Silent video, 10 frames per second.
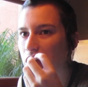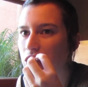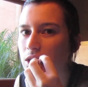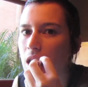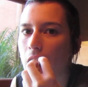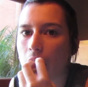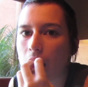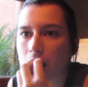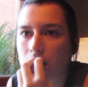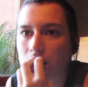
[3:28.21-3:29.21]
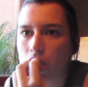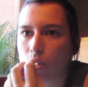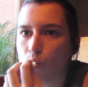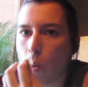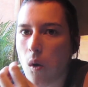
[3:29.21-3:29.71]
Amy's so angry.
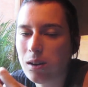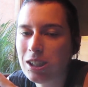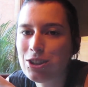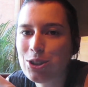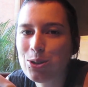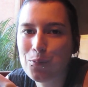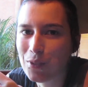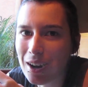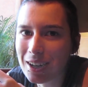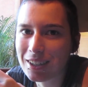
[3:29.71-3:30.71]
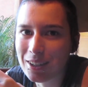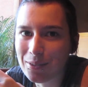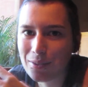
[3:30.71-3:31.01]
Because you don't vlog enough.